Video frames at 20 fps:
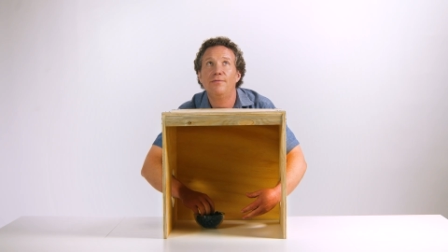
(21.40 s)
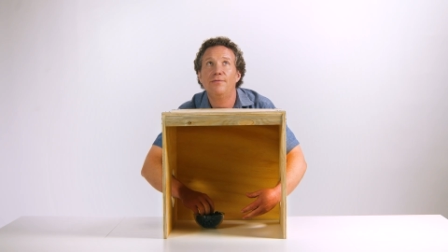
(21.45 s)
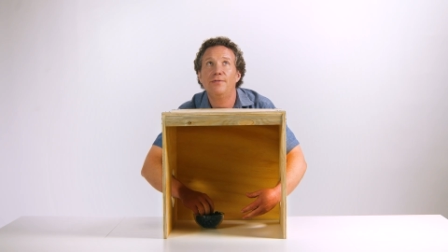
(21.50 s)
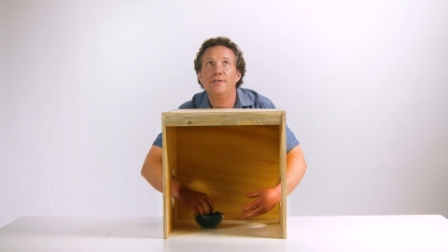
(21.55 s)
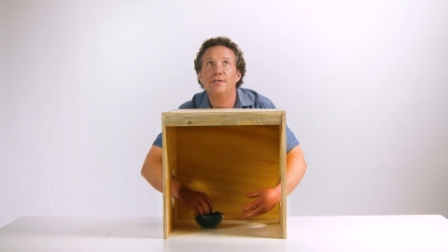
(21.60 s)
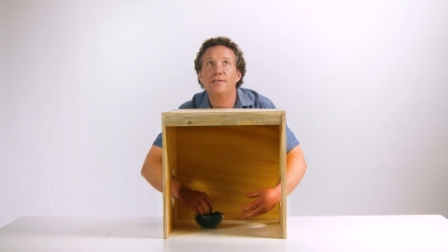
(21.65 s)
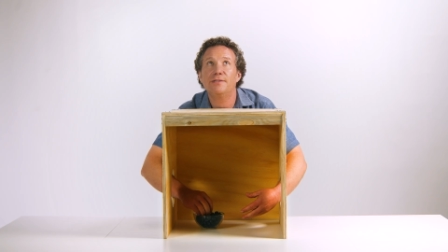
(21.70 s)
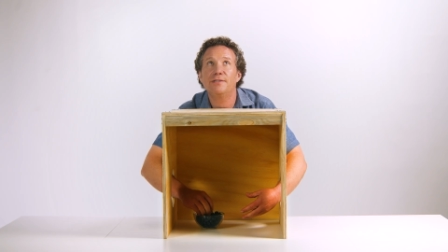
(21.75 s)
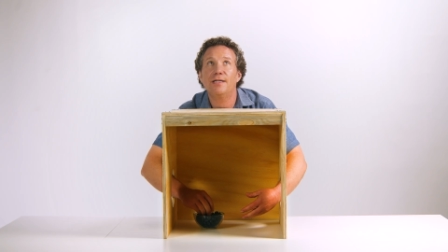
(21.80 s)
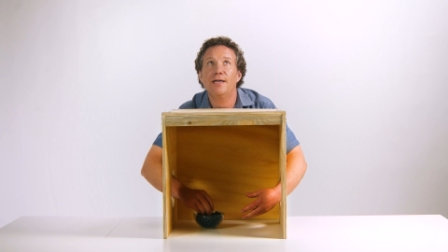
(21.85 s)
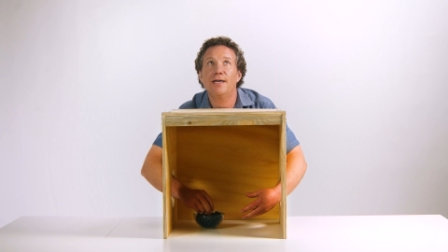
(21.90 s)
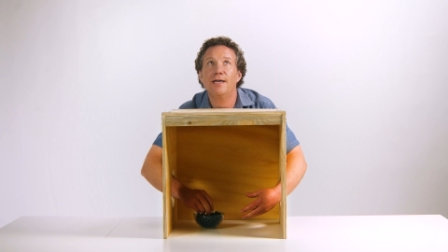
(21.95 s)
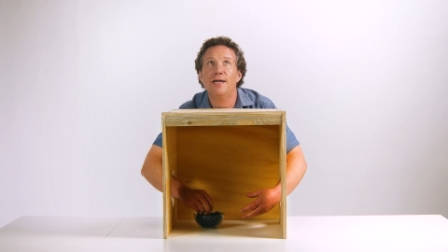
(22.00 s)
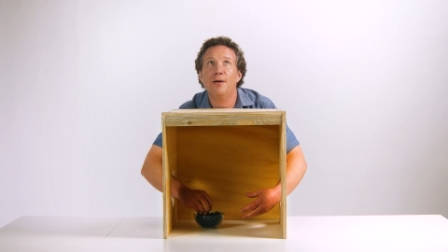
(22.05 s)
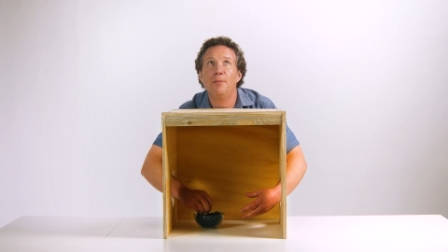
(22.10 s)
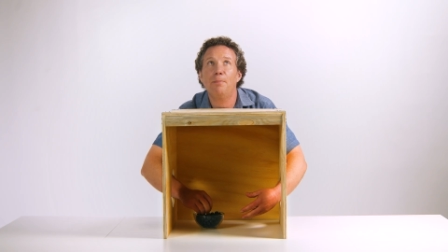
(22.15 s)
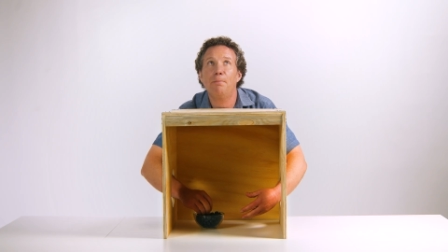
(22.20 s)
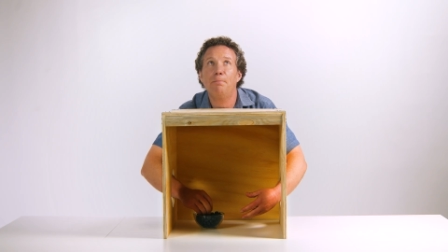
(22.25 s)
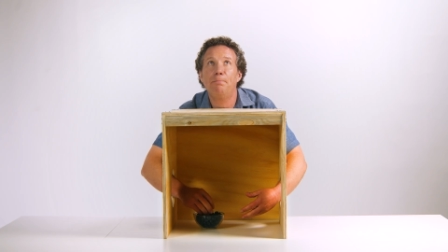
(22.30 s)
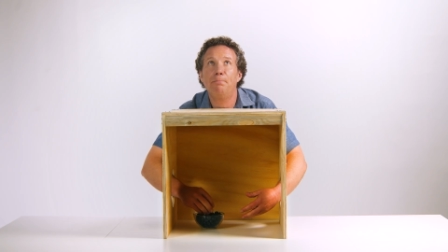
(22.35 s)
Feels like
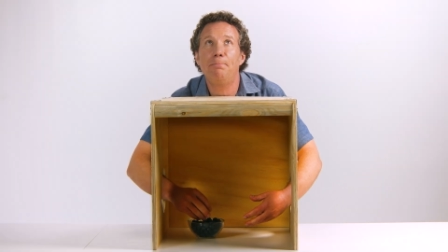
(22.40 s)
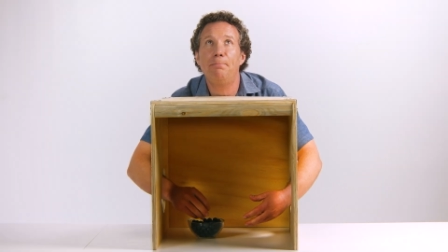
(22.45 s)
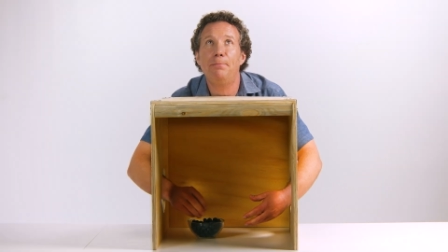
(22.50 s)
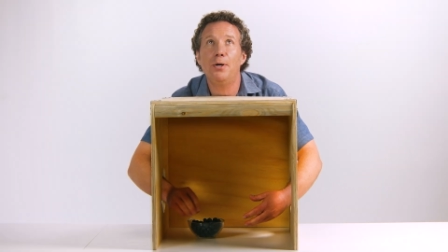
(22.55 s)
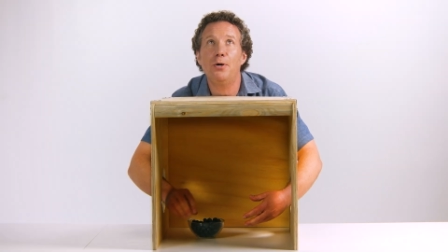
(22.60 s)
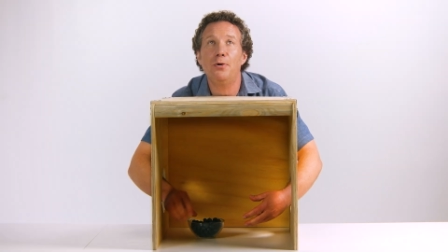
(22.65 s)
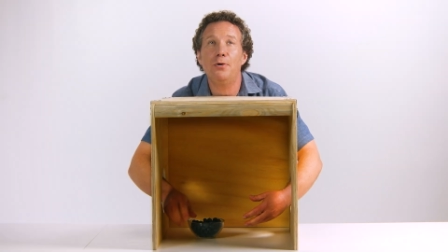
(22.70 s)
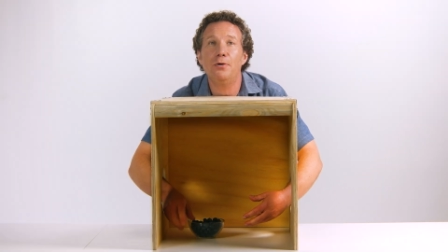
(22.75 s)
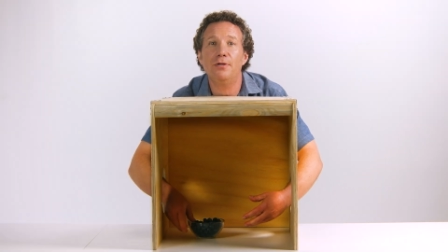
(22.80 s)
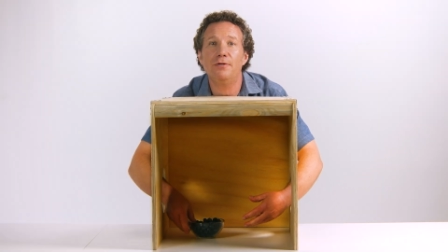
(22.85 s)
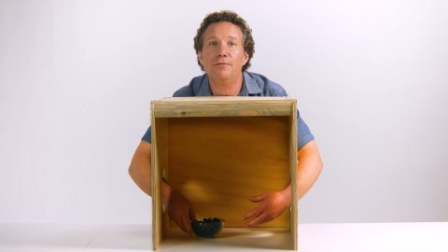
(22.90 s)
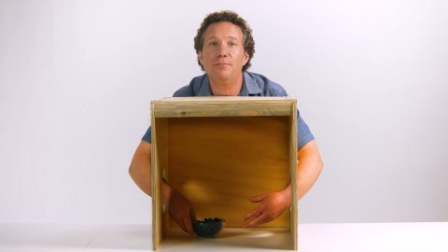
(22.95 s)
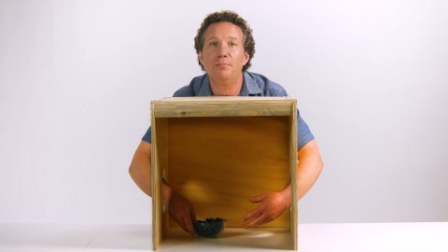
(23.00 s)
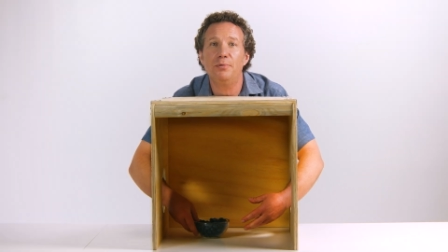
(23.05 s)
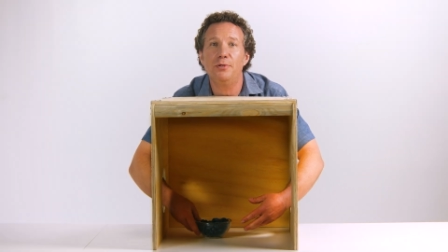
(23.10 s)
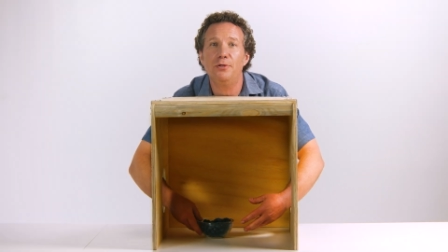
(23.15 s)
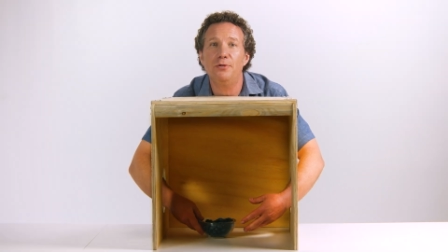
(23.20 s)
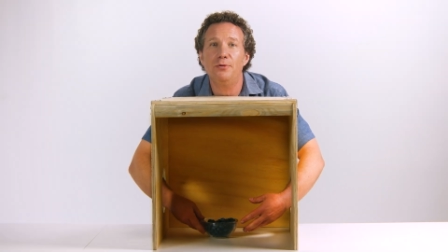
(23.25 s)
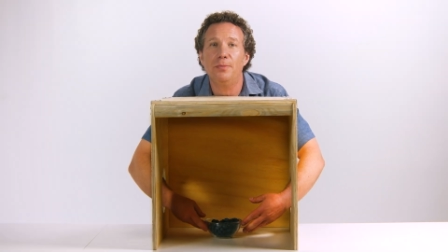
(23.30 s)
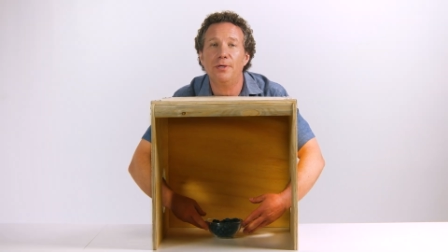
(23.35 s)
a bowl of
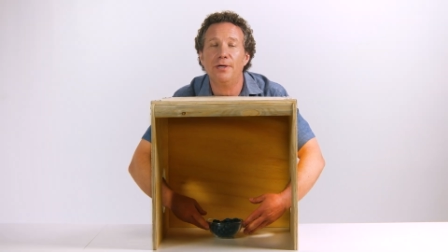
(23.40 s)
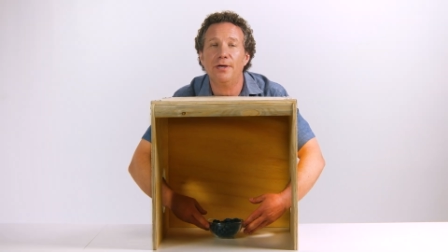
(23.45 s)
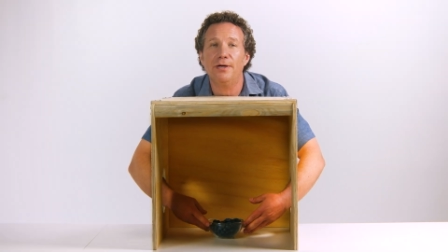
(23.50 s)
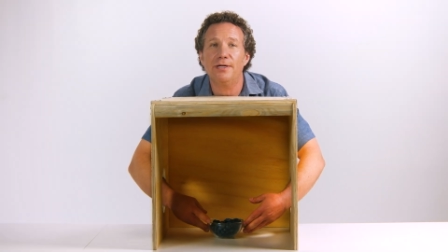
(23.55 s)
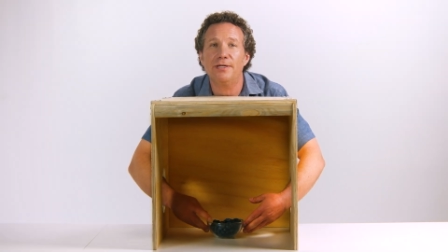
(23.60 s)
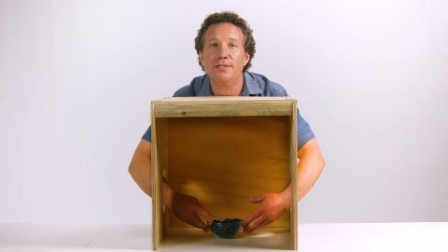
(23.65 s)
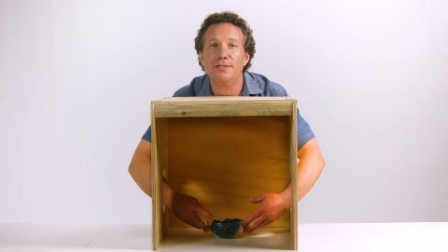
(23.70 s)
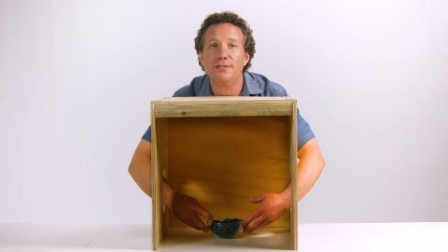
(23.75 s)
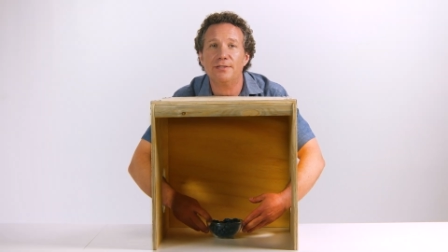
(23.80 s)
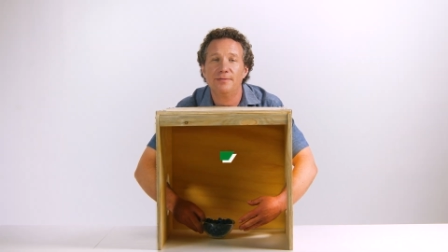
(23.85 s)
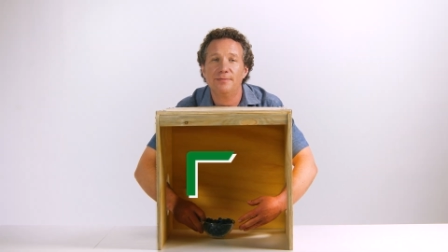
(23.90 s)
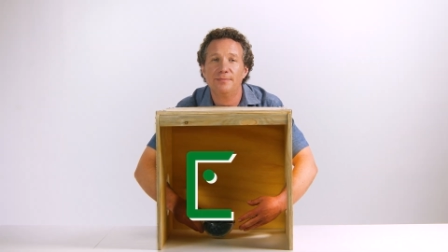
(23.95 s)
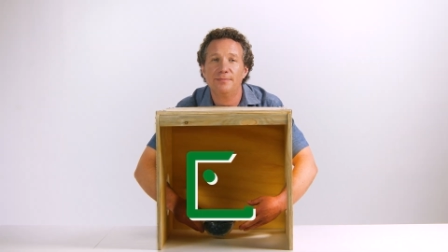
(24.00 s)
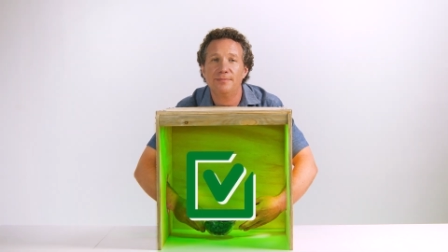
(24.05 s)
blueberries.